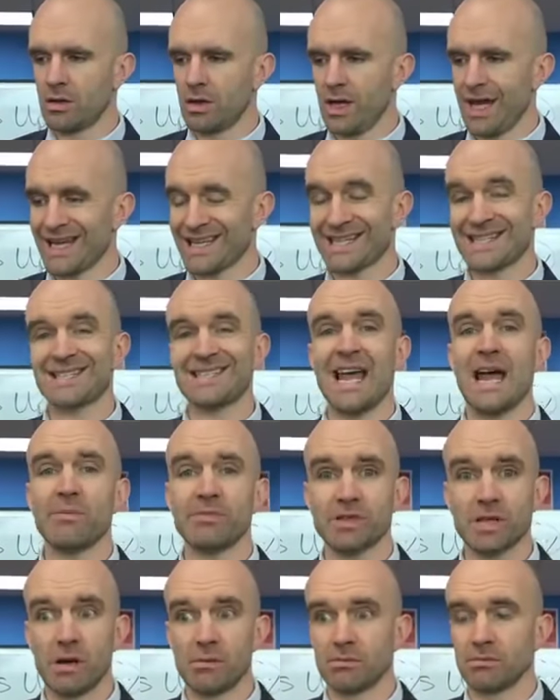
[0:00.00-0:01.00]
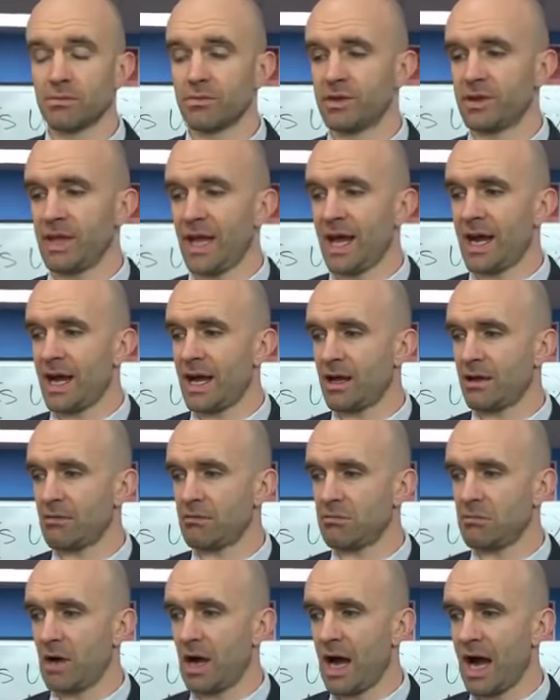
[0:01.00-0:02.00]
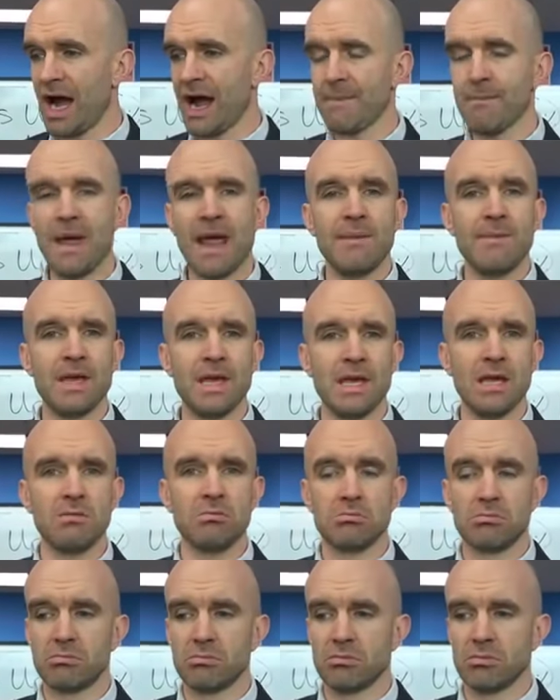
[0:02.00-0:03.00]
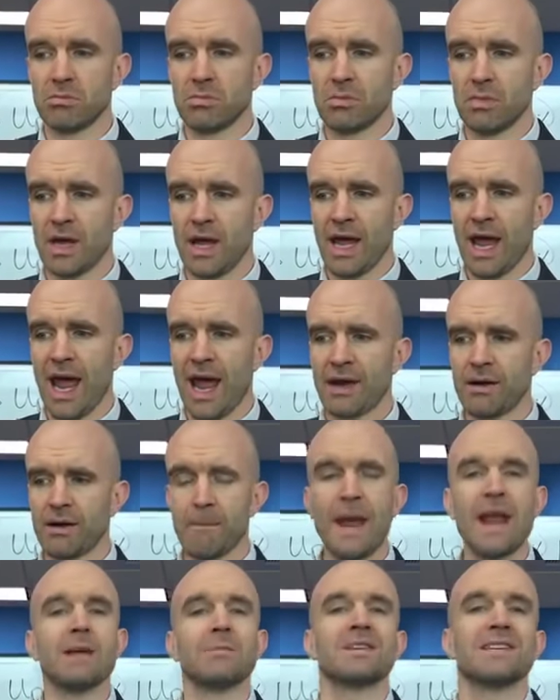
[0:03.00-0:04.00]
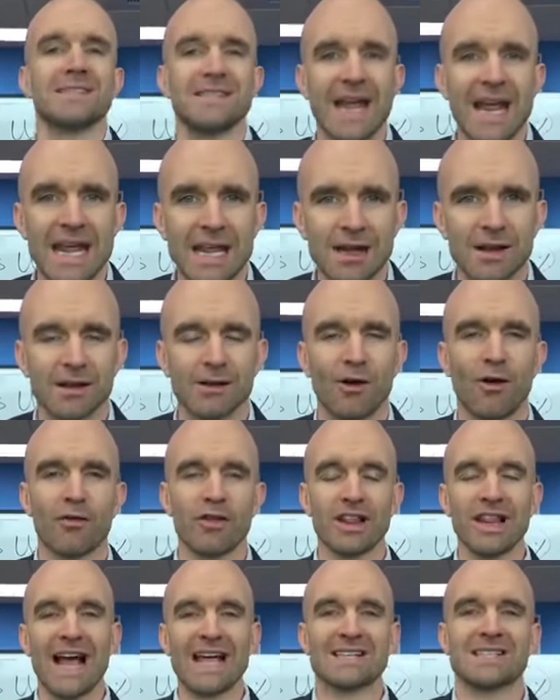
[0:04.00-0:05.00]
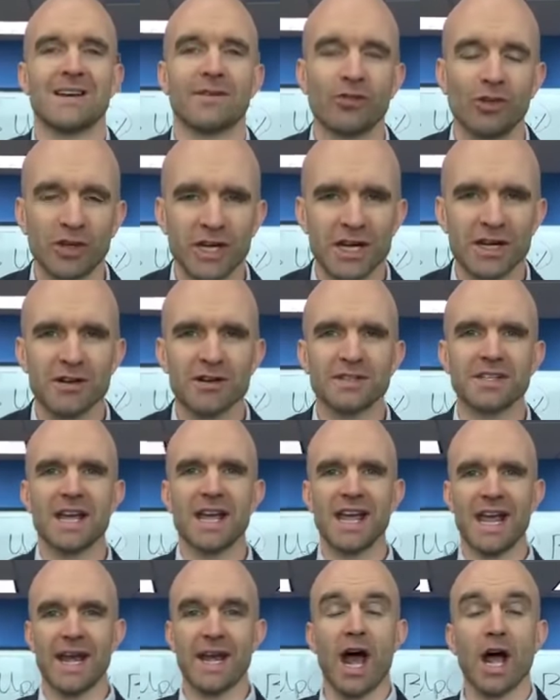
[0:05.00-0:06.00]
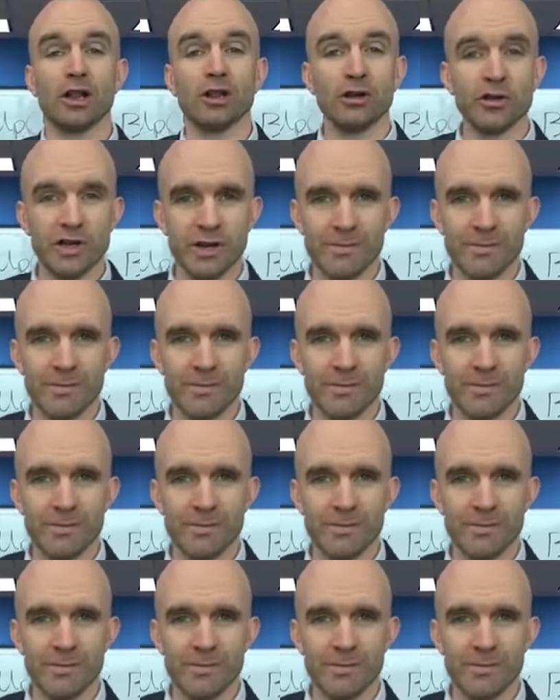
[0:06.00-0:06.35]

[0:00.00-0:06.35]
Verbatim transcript: accept that I maybe had made a mistake over the last several years and not learned